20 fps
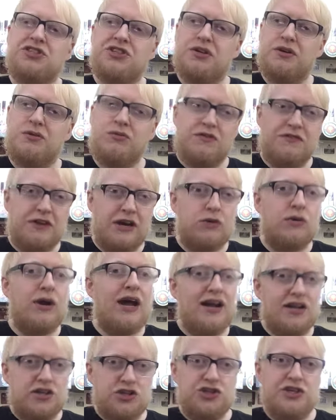to it without
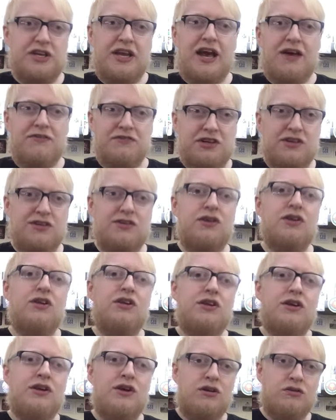actually having
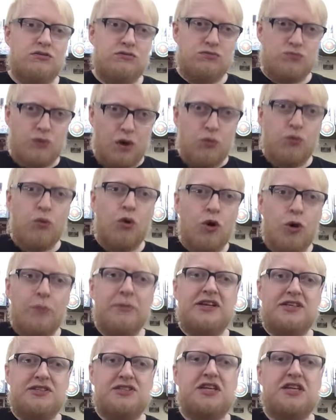a warming